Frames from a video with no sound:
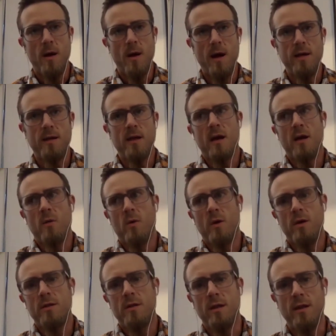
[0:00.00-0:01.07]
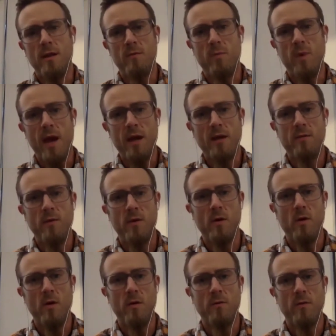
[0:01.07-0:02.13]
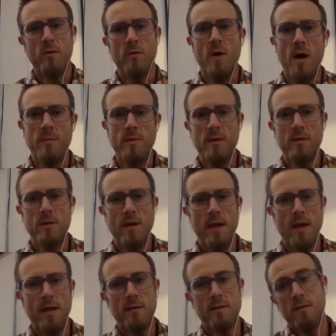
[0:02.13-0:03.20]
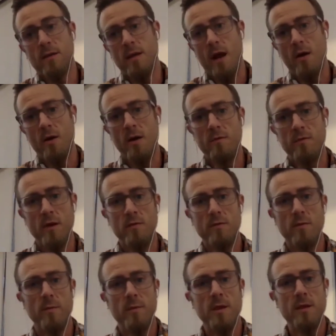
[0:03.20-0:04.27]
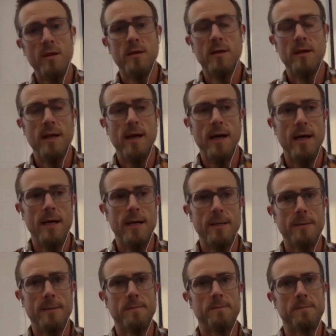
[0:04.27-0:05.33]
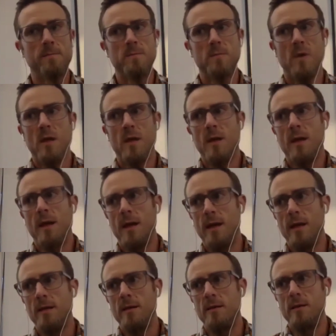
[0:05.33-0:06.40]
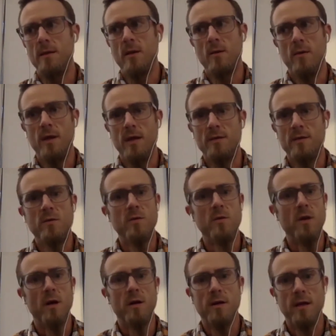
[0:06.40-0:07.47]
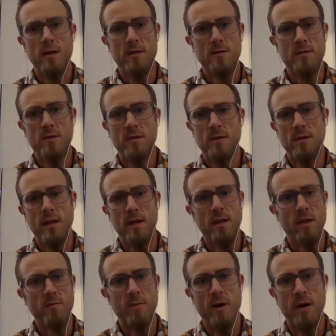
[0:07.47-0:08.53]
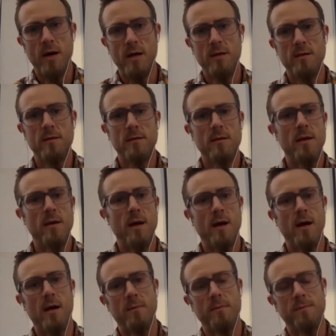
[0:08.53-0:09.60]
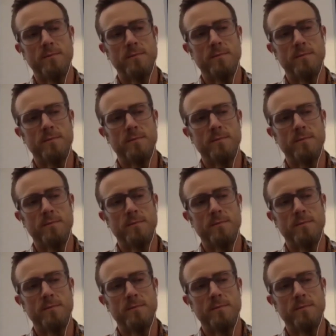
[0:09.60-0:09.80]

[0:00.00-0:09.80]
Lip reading: I kind of wanted to give back for all of what Robin and Kara have done for me. And he has 2 young kids that he left behind, and